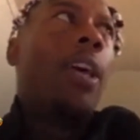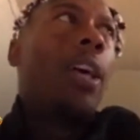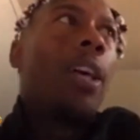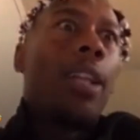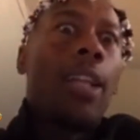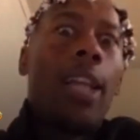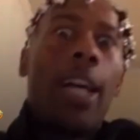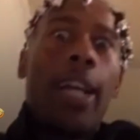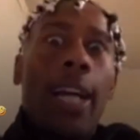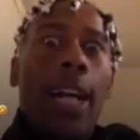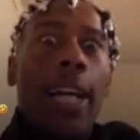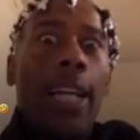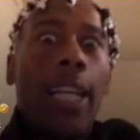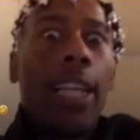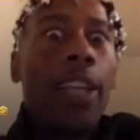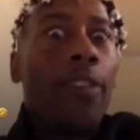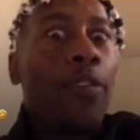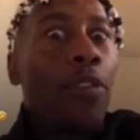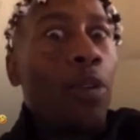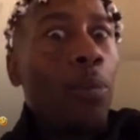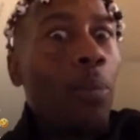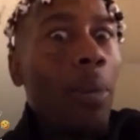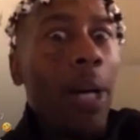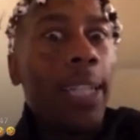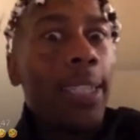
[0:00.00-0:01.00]
Like, I give
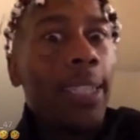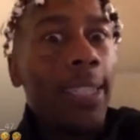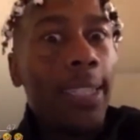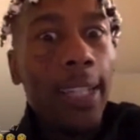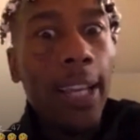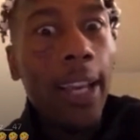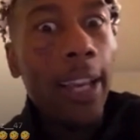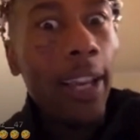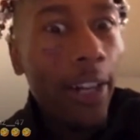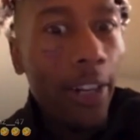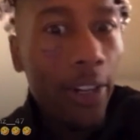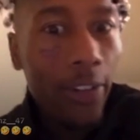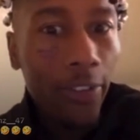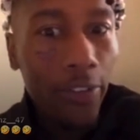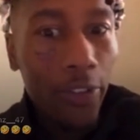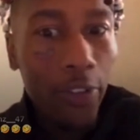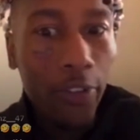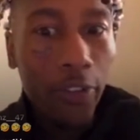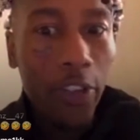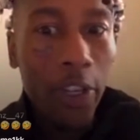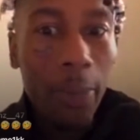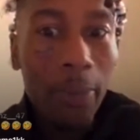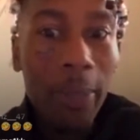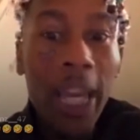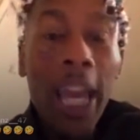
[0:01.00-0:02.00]
you myself. You
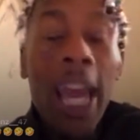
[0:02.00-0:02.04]
feel me?